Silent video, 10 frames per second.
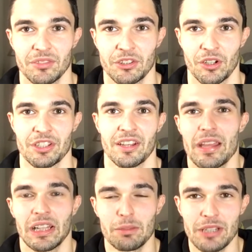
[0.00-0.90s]
Good on you.
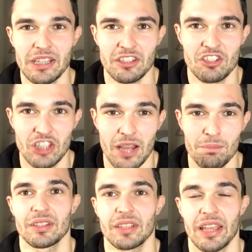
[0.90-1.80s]
Eliminate the
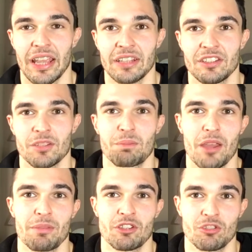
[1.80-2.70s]
jump, and the
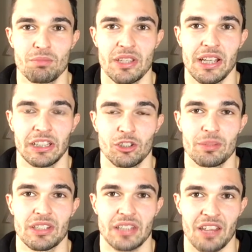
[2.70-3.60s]
burpee should be a little
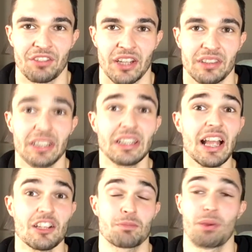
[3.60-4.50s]
bit safer. The
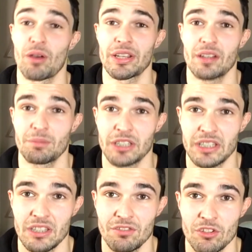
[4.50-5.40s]
last point I'm going to
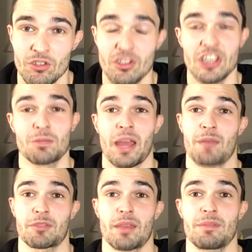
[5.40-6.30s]
give you is
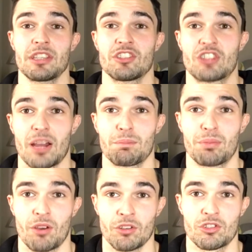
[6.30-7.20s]
perhaps maybe jump
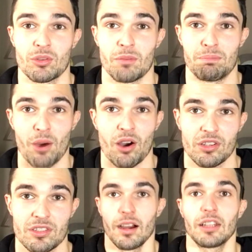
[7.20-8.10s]
onto a
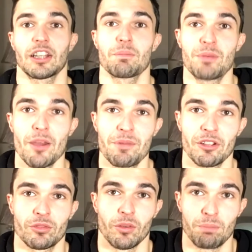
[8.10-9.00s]
box. I like a burpee
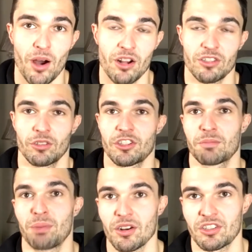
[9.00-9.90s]
onto a box or
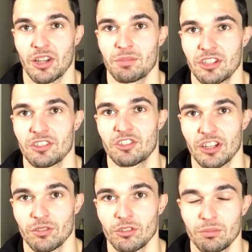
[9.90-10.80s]
just box jumps in
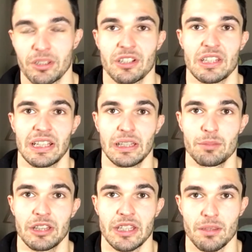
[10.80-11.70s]
general because they
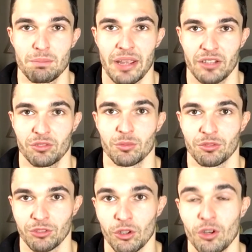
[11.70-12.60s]
limit the impact from the
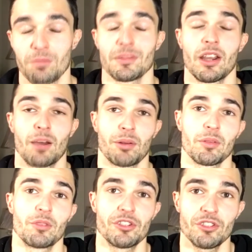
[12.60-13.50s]
floor. I
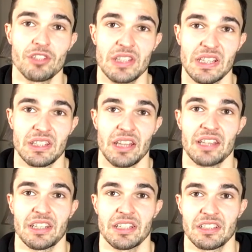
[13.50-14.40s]
probably wouldn't use this
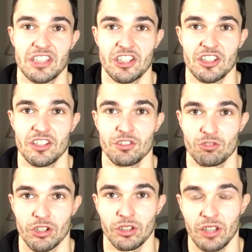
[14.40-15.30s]
as a conditioning
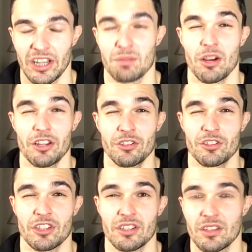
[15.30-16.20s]
drill, and I might
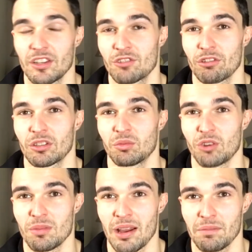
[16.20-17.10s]
use it during the
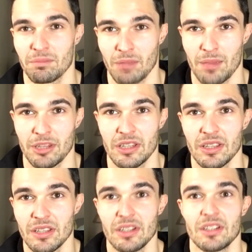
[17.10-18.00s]
warm-up maybe
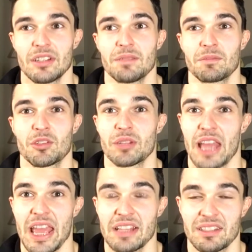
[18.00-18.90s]
to
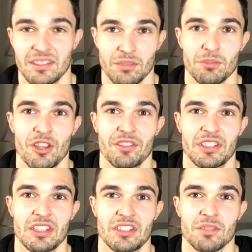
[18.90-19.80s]
enhance some
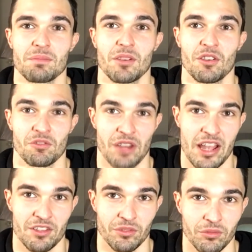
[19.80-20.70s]
nervous system
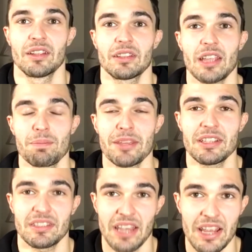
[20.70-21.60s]
arousal. That
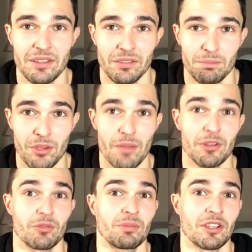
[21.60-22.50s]
being said,
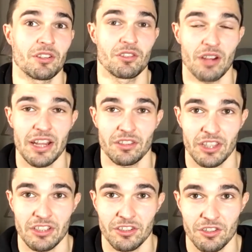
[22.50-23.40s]
burpees would be a great
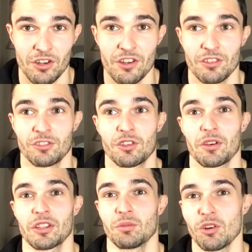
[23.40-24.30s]
thing to do
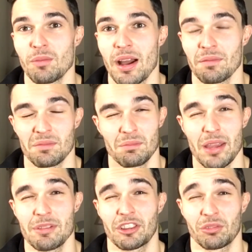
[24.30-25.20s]
during the warm-up,
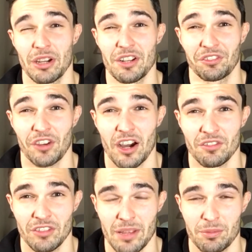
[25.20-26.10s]
maybe 3 to
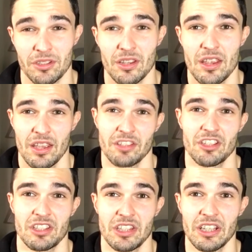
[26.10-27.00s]
5 reps, and
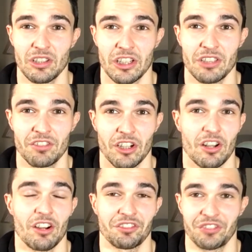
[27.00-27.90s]
just think like you've got
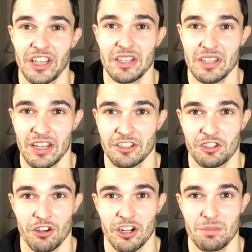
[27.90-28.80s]
hot feet and you're
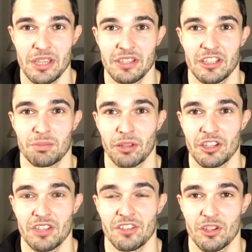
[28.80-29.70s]
trying to be as
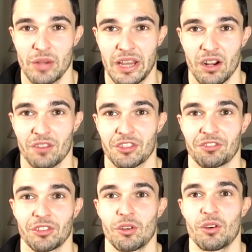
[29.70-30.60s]
explosive and quick off the
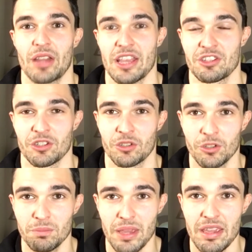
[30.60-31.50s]
floor as you
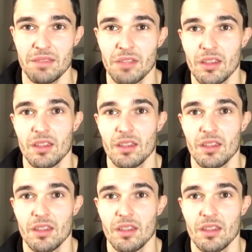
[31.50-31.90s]
could be.